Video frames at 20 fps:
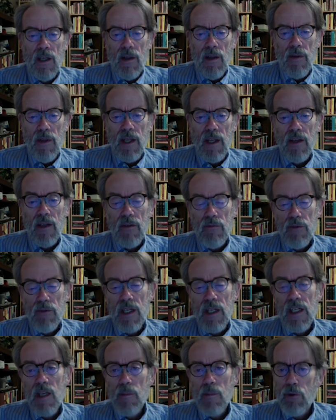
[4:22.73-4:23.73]
They can
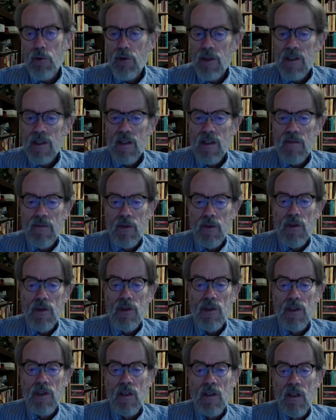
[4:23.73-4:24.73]
read a printed
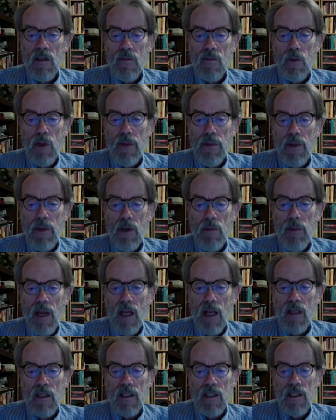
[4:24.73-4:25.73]
version of what their
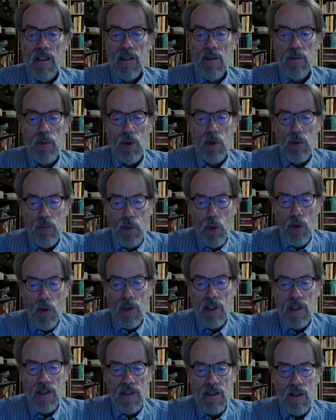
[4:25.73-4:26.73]
ballot is
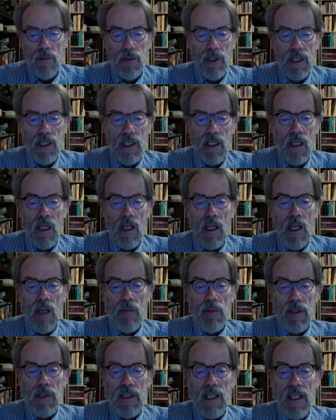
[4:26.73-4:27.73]
purported to be,
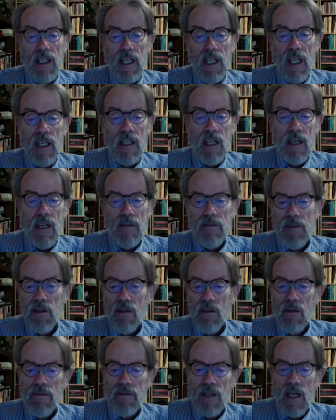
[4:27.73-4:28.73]
but they cannot
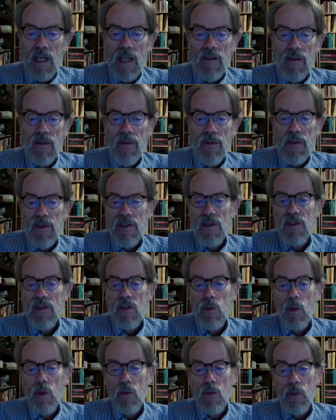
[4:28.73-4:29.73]
verify that this is
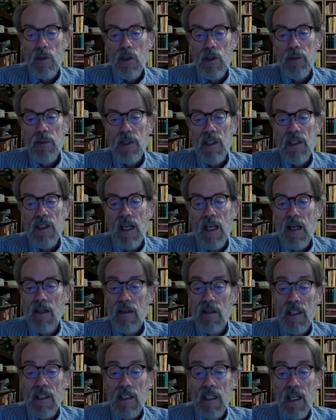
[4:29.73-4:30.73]
what will be
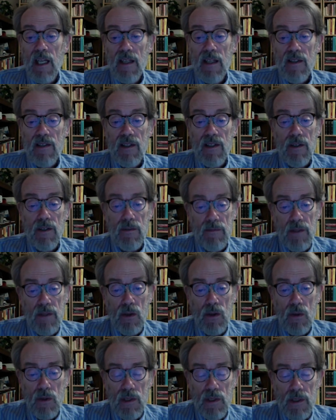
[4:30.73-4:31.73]
tallied as their
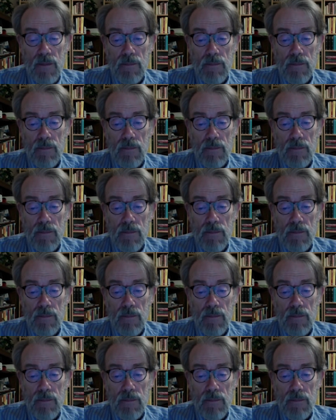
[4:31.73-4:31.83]
vote.